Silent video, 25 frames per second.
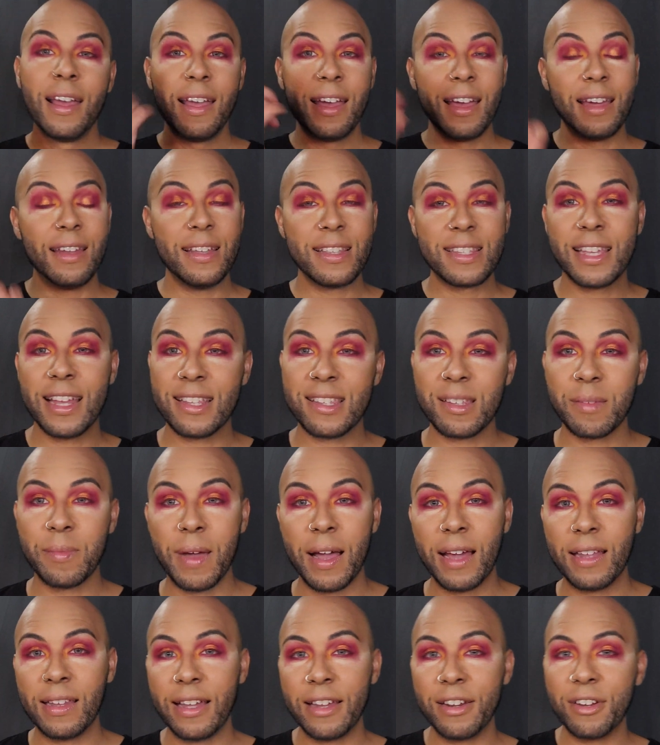and let's get some
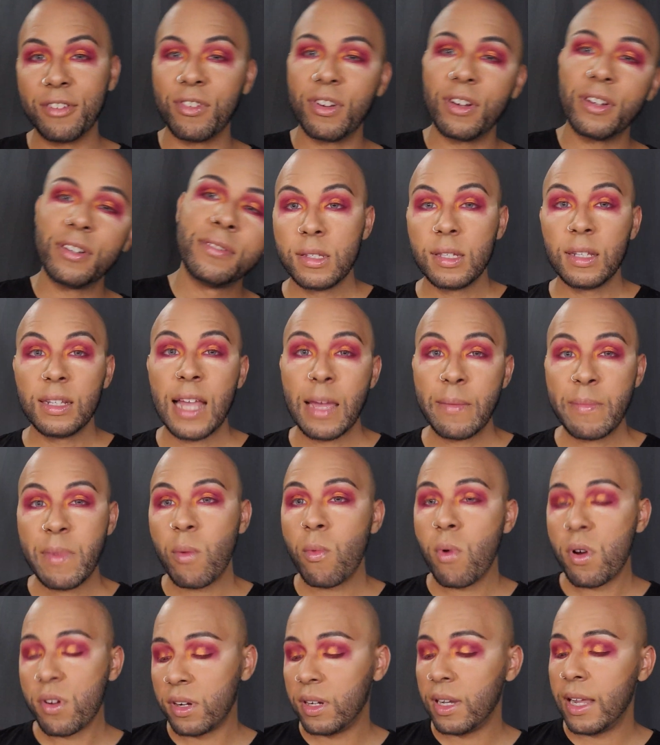eyeliner on. To line my
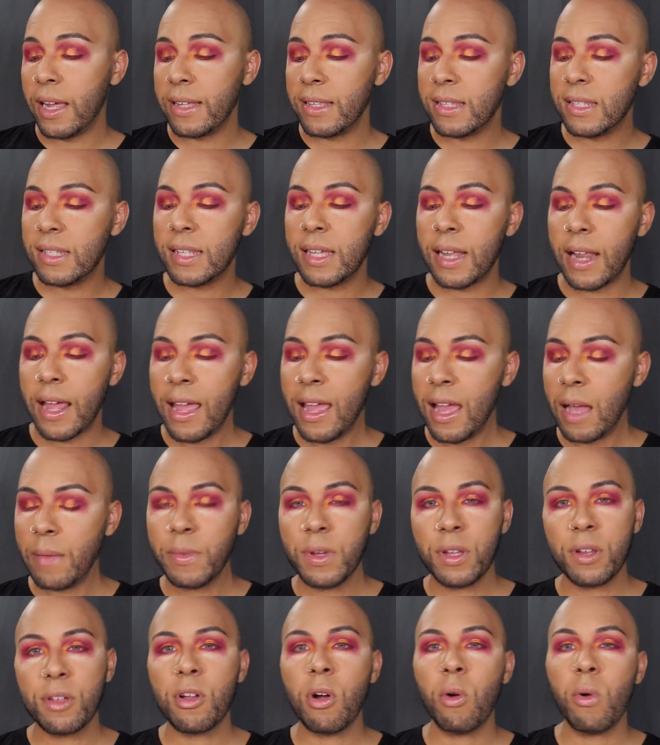waterlines today, I'm
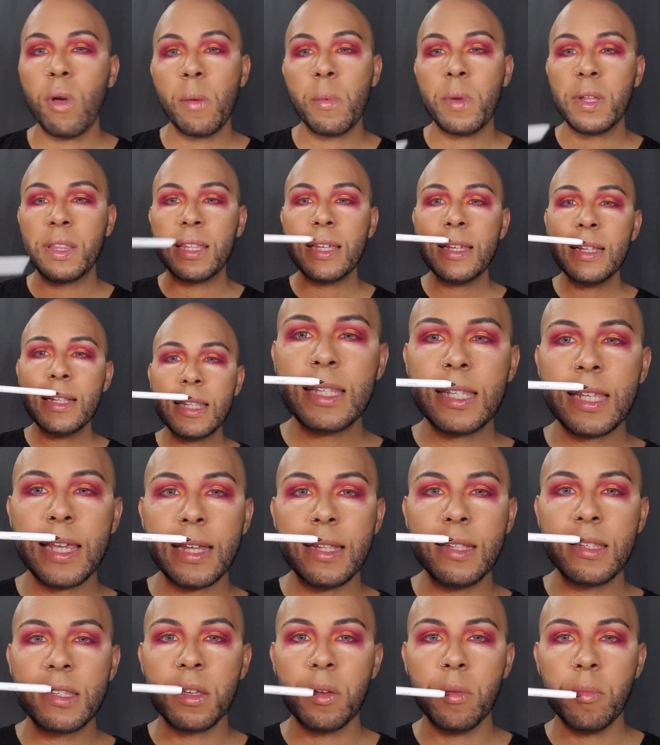gonna go in with the
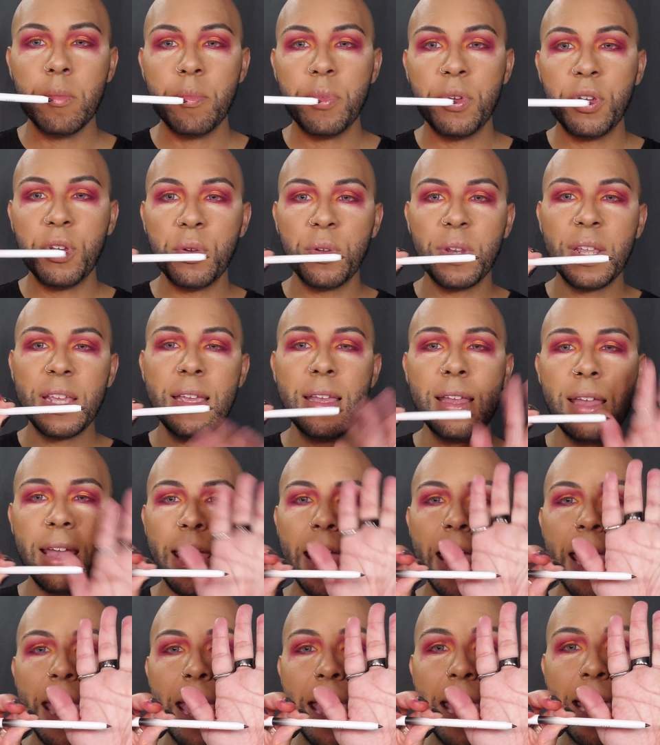Tint Beauty
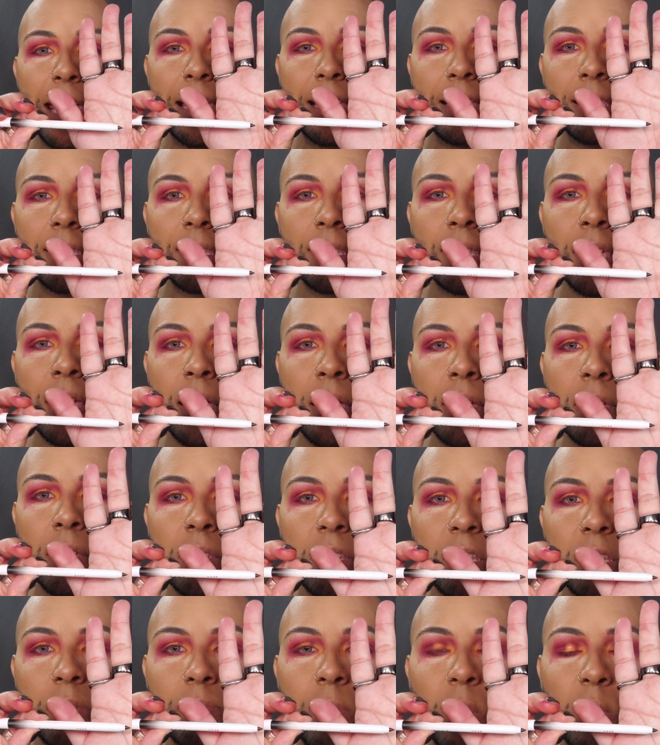Haze
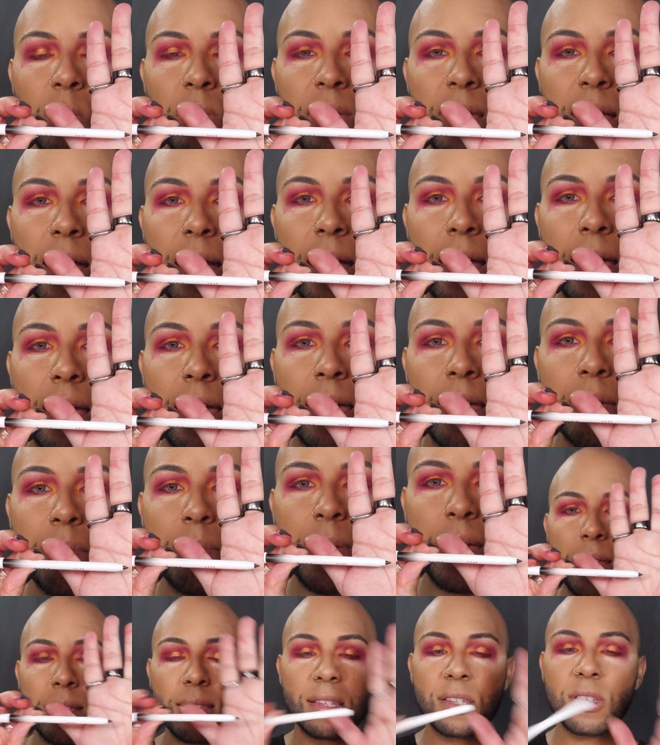Smoky Eye
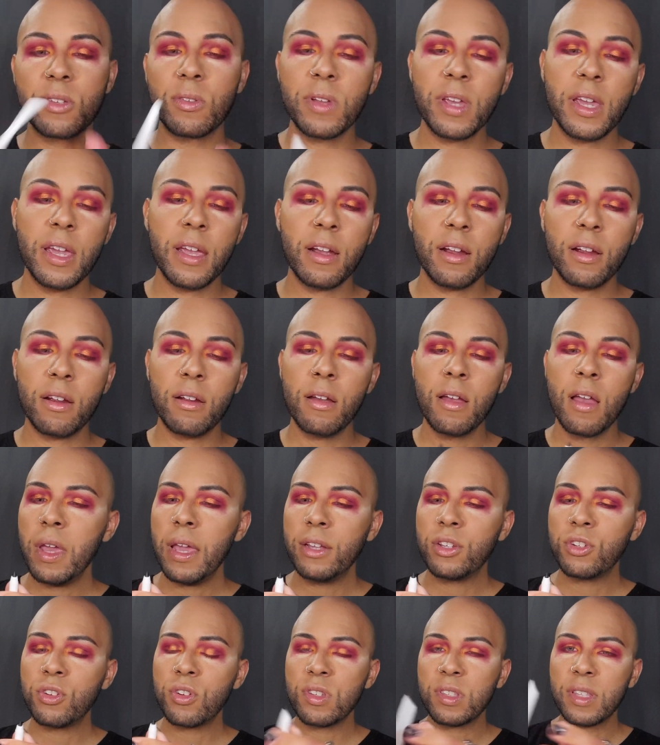pencil here.
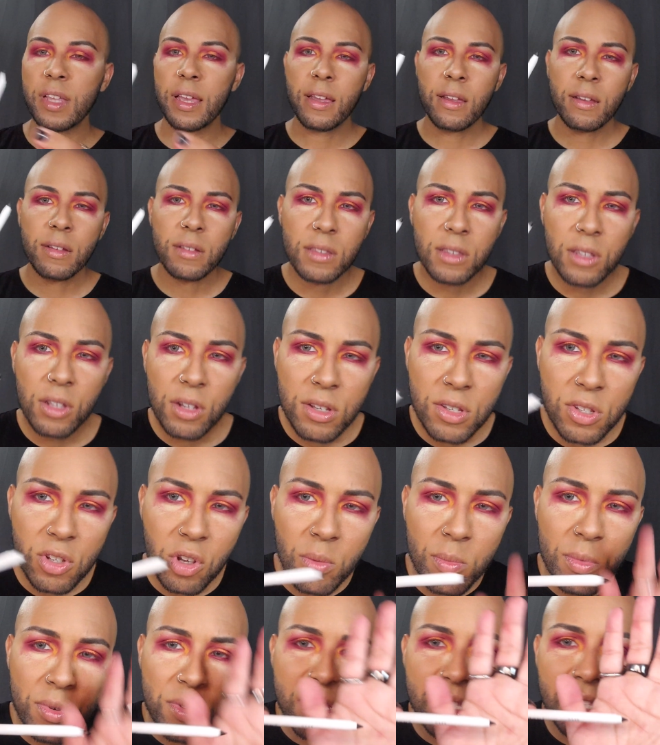Interesting, looks
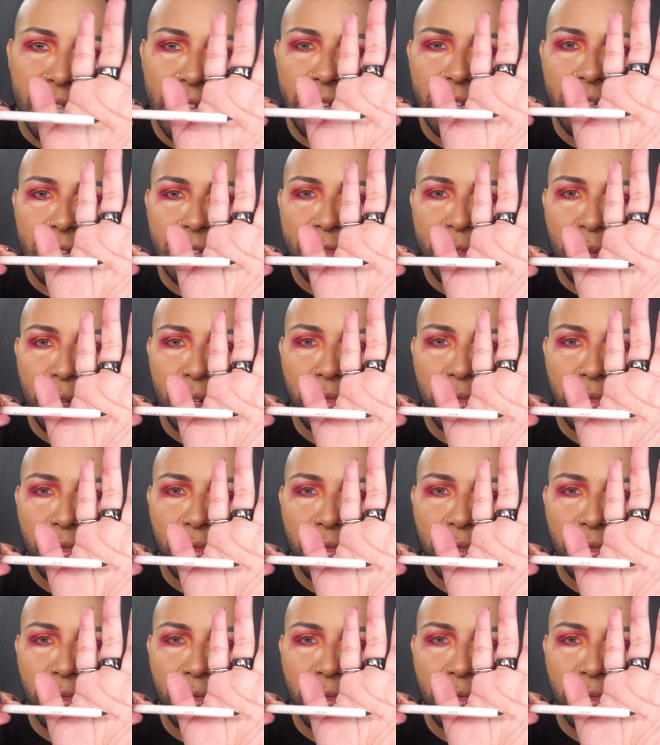almost like, if you